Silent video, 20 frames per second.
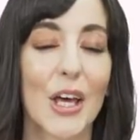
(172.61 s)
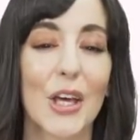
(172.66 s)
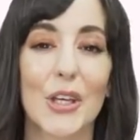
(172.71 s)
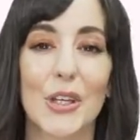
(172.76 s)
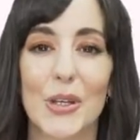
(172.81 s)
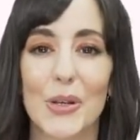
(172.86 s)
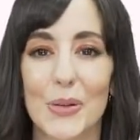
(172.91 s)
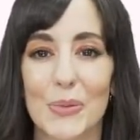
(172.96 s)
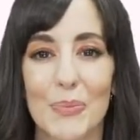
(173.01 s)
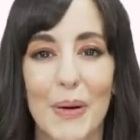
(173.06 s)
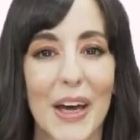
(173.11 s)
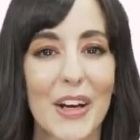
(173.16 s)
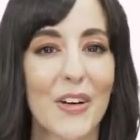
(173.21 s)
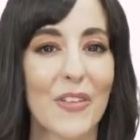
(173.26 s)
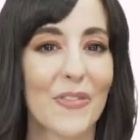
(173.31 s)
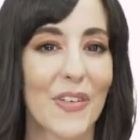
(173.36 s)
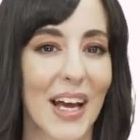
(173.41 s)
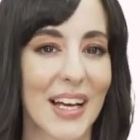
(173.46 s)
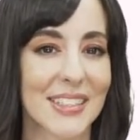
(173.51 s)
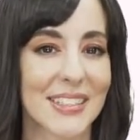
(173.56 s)
You'd better
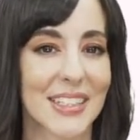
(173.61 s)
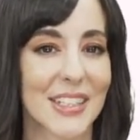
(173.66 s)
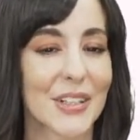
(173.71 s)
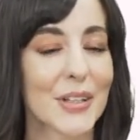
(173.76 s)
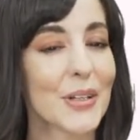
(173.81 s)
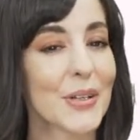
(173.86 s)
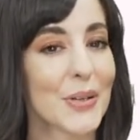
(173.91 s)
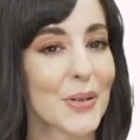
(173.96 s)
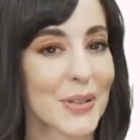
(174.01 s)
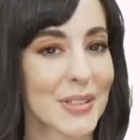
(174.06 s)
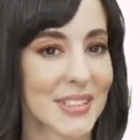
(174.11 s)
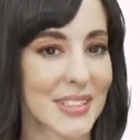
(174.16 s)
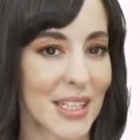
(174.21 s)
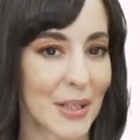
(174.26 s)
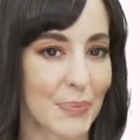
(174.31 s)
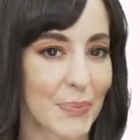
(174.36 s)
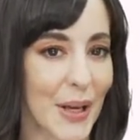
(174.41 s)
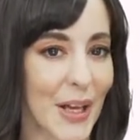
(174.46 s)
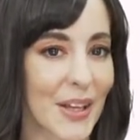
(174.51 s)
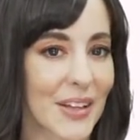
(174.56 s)
fasten your
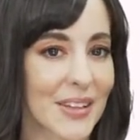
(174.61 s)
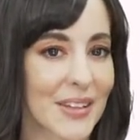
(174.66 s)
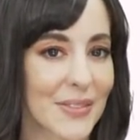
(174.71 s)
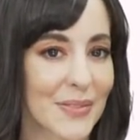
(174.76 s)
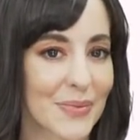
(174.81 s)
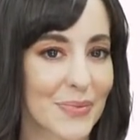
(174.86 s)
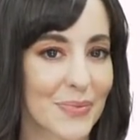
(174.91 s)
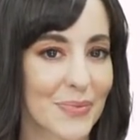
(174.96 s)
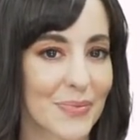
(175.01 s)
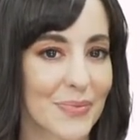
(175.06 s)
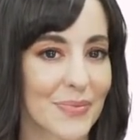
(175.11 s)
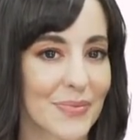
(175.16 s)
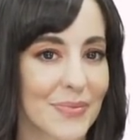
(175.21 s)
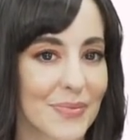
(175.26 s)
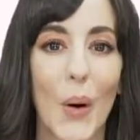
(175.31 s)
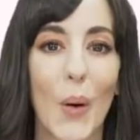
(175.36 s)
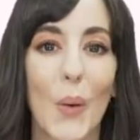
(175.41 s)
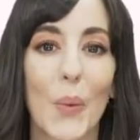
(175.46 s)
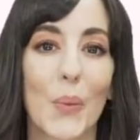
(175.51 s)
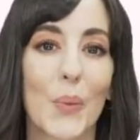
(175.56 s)
seatbelt.
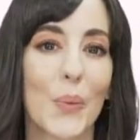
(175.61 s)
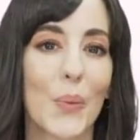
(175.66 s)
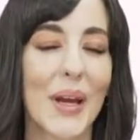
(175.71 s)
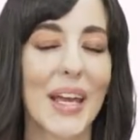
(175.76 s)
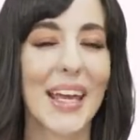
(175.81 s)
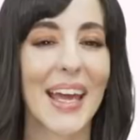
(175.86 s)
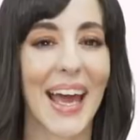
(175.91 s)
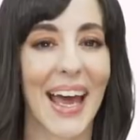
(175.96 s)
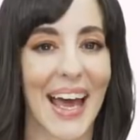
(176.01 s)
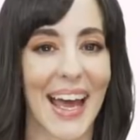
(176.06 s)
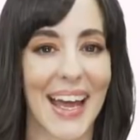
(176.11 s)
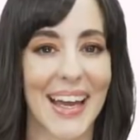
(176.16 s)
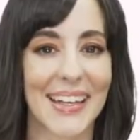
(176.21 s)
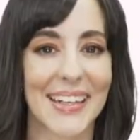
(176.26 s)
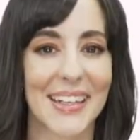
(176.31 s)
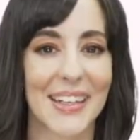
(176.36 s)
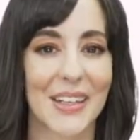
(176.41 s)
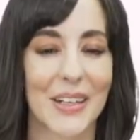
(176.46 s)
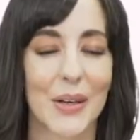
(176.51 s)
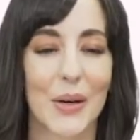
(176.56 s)
We
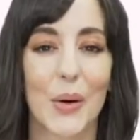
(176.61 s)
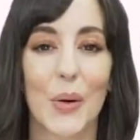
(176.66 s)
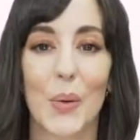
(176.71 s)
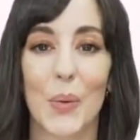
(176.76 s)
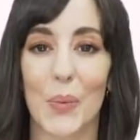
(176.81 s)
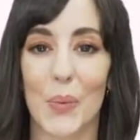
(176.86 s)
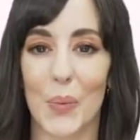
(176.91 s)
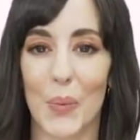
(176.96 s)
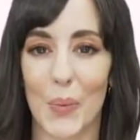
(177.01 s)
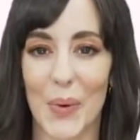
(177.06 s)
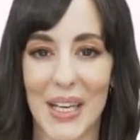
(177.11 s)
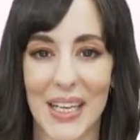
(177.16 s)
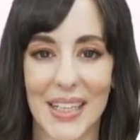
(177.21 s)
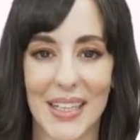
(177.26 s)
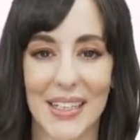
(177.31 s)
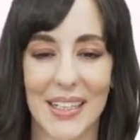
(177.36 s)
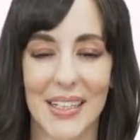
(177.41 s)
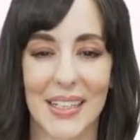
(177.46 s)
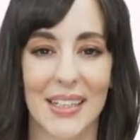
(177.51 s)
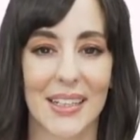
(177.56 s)
had.
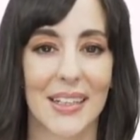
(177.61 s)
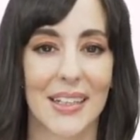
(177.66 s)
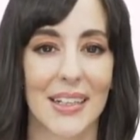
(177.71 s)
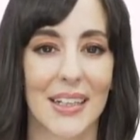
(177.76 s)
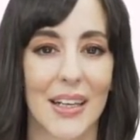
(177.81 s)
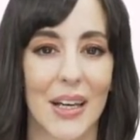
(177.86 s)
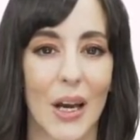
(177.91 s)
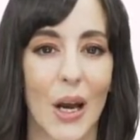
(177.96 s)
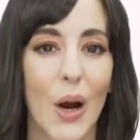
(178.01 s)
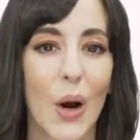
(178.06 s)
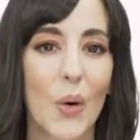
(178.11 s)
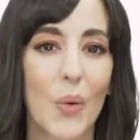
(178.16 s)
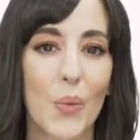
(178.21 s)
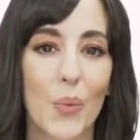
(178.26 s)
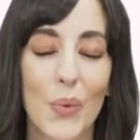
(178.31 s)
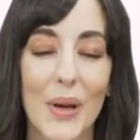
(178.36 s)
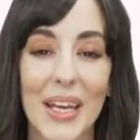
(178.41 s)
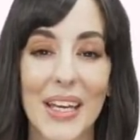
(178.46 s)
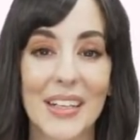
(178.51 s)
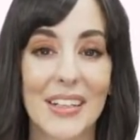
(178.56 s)
We'd.
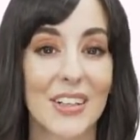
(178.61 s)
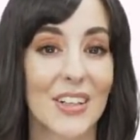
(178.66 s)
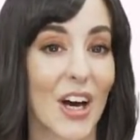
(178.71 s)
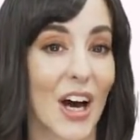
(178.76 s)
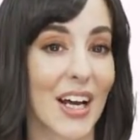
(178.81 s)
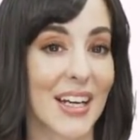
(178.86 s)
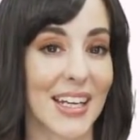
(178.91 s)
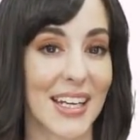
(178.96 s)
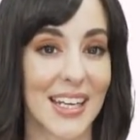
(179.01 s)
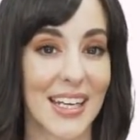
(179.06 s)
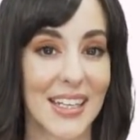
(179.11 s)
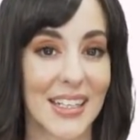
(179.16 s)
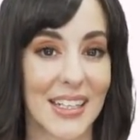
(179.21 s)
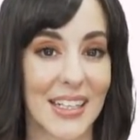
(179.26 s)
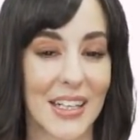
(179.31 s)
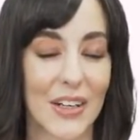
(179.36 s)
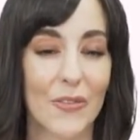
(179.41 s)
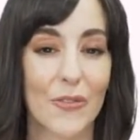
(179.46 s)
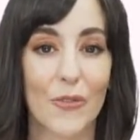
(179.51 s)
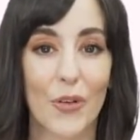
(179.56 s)
We'd not
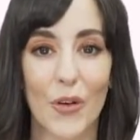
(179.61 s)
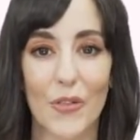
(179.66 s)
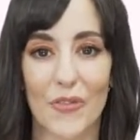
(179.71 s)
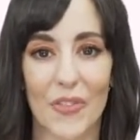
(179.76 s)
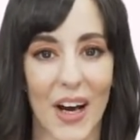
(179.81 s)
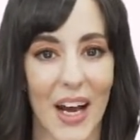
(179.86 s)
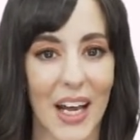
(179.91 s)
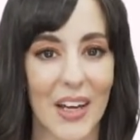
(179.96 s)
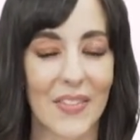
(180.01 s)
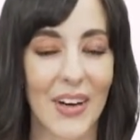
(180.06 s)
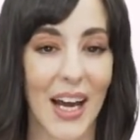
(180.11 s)
eaten for 5